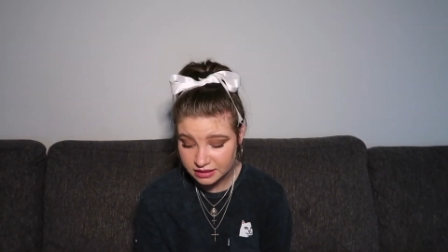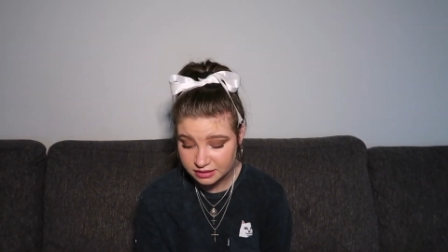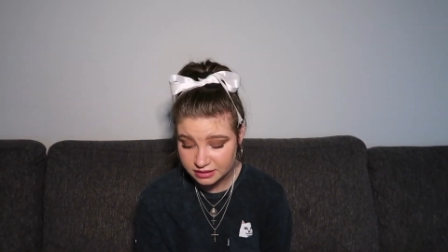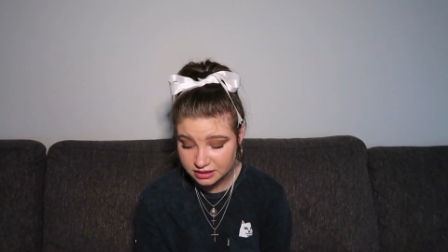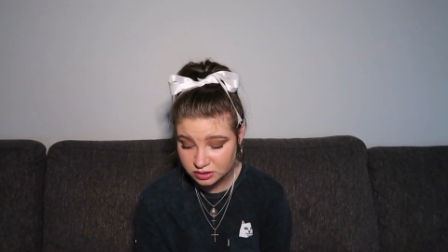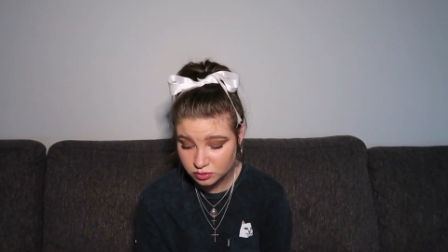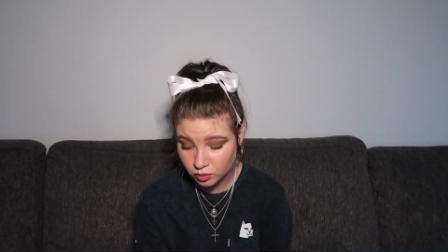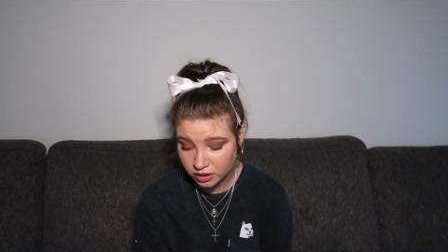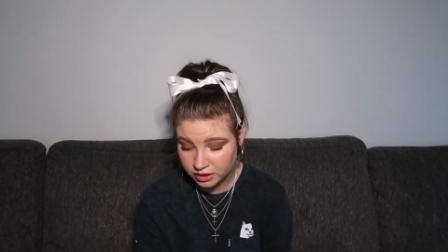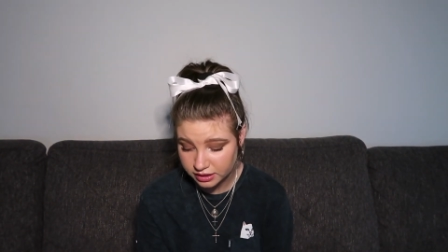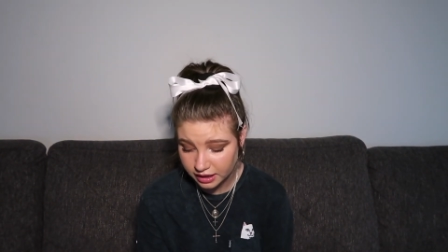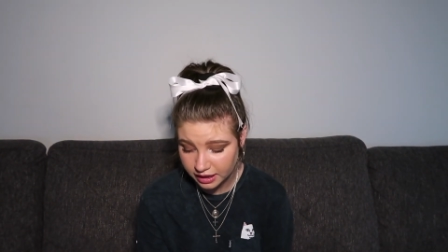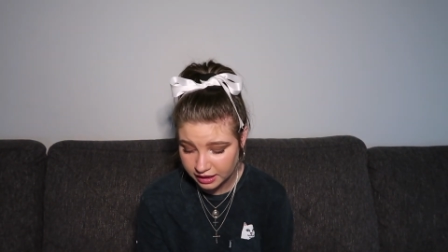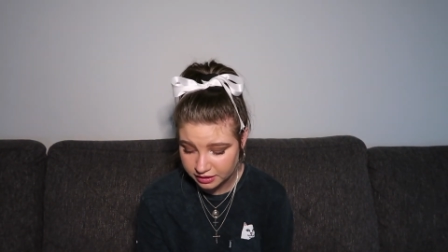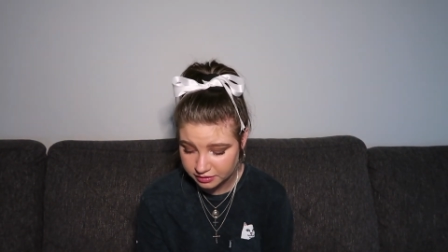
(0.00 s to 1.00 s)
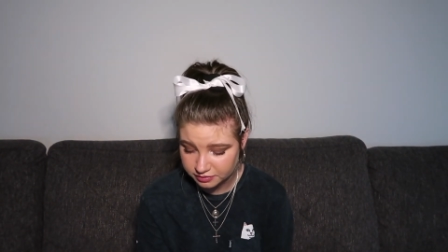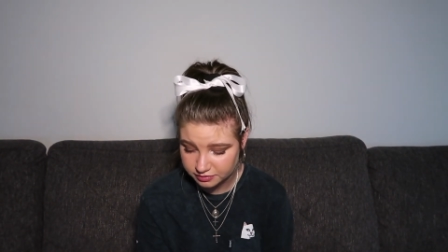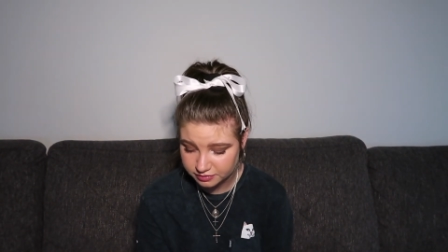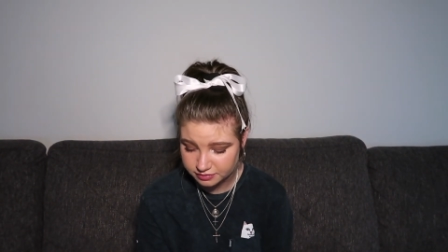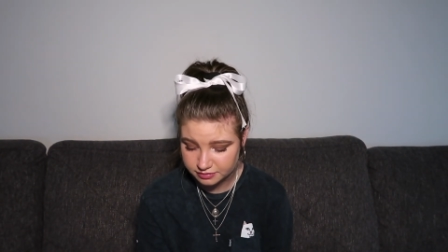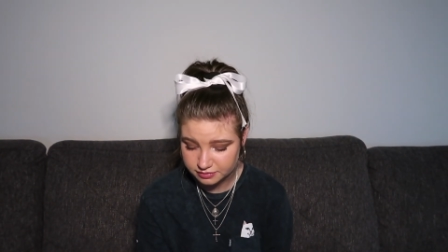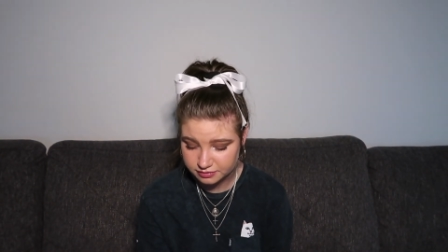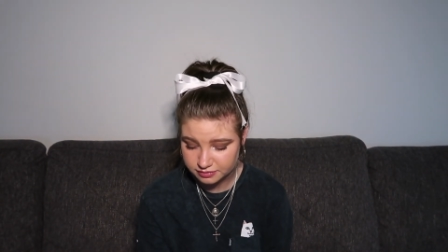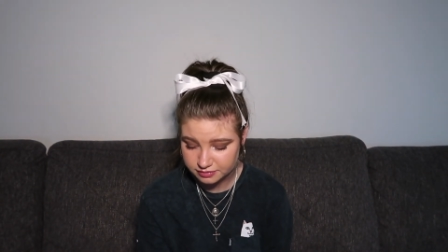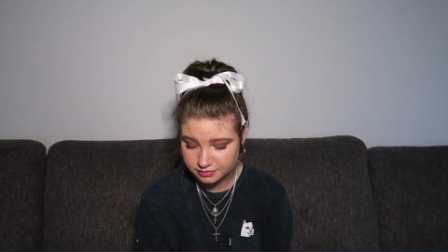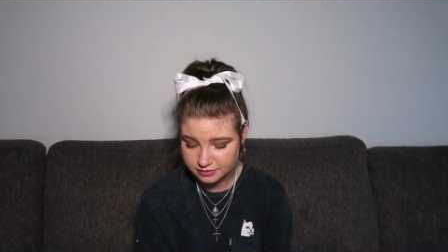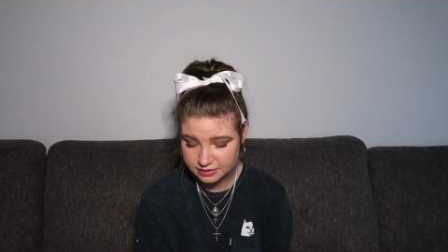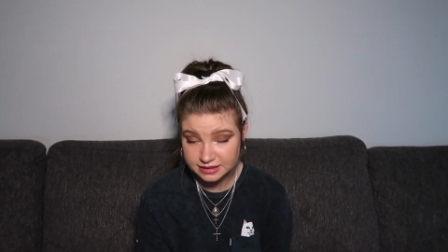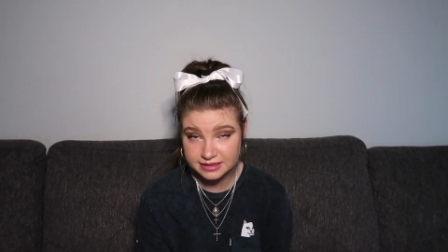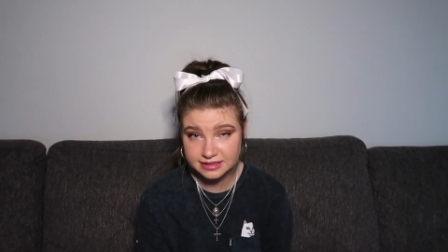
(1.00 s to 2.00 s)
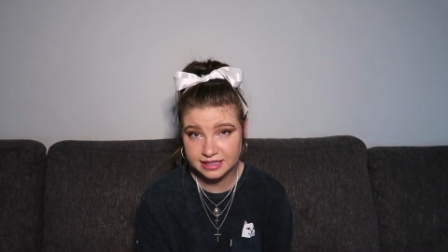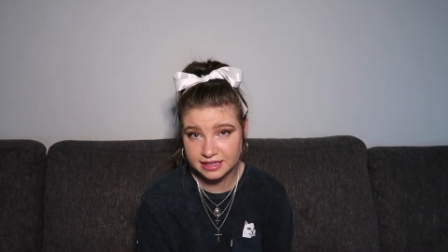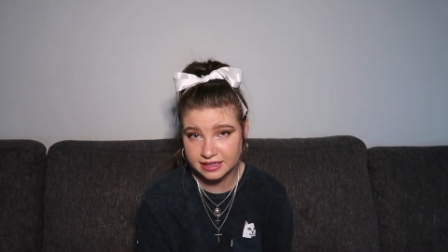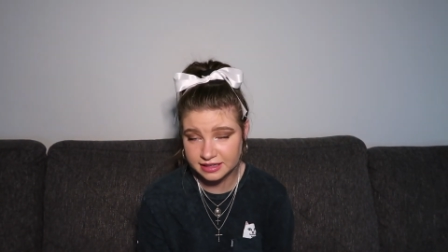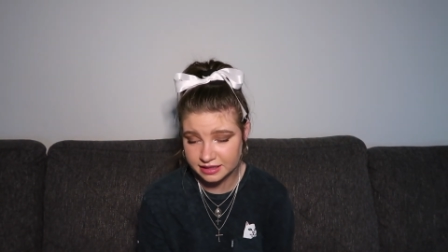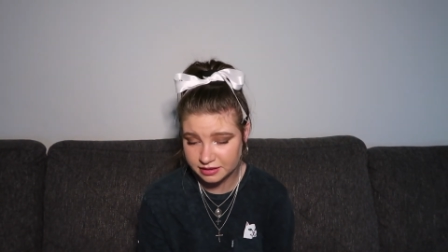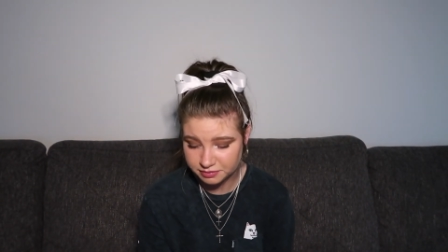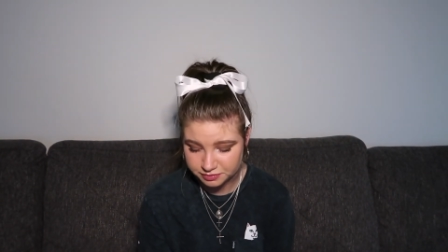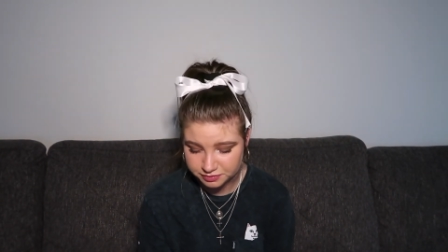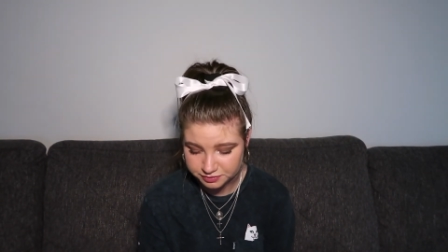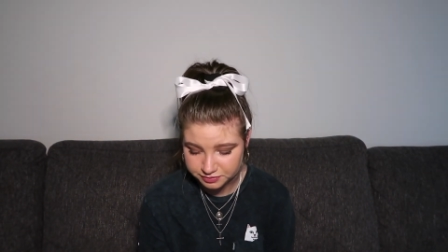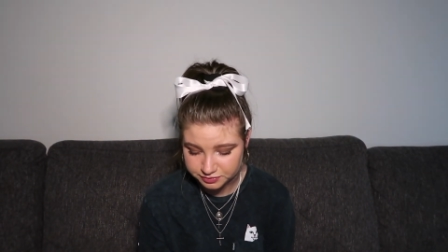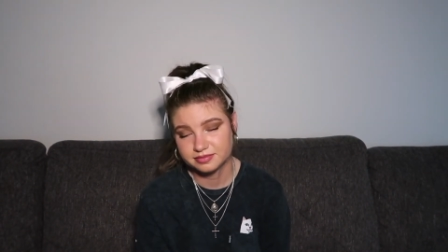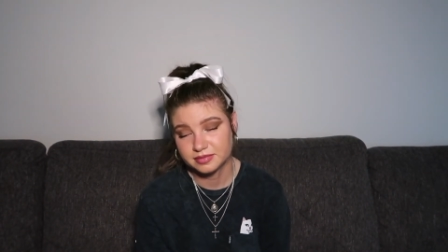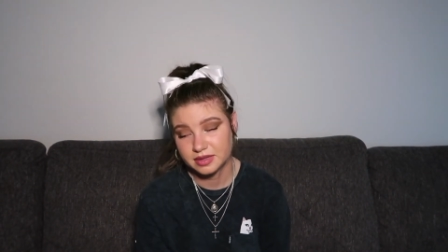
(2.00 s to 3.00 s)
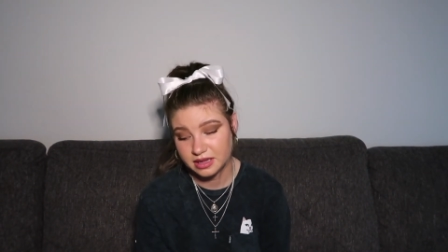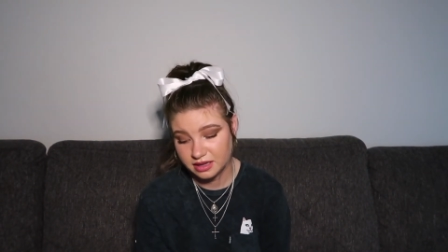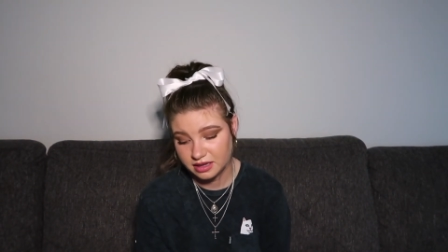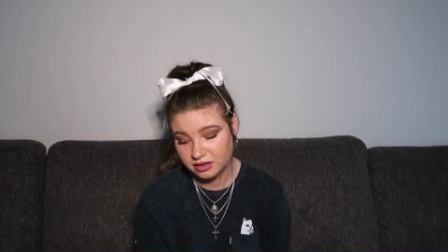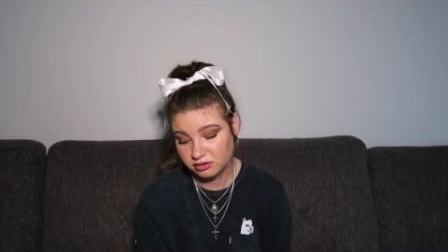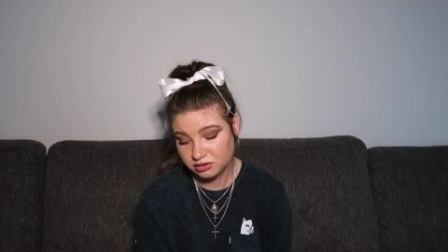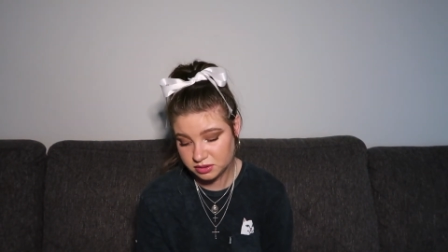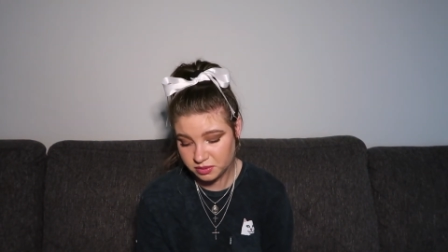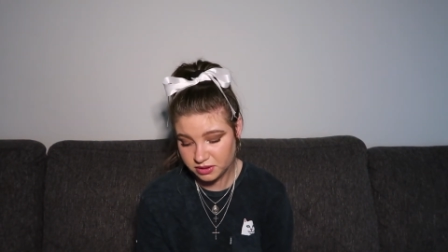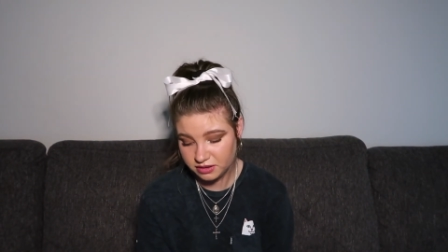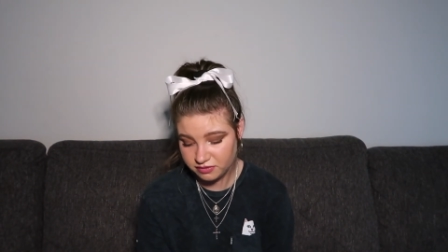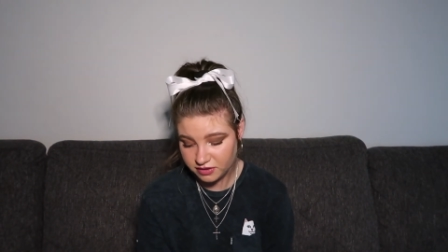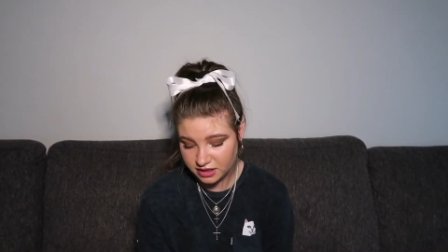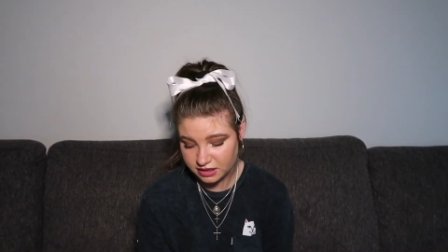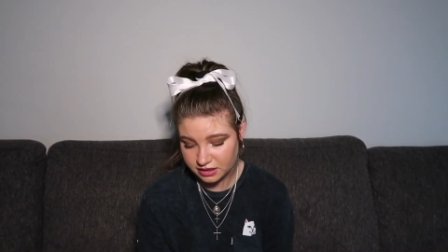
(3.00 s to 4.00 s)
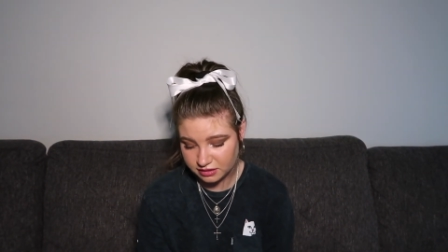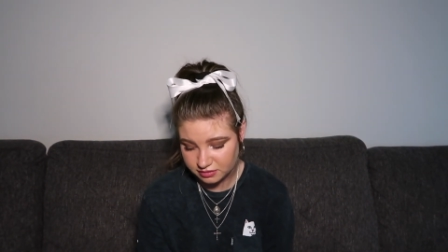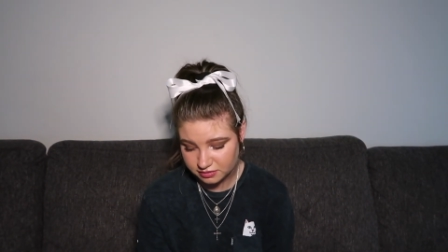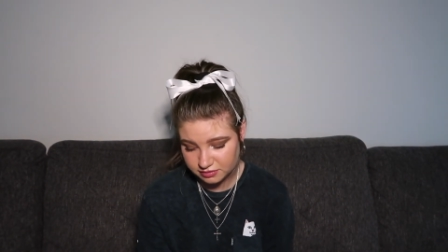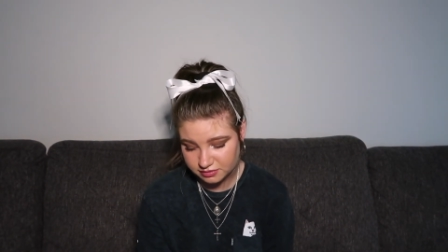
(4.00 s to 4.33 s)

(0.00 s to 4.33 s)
This one guy, Danny, he was pretty funny.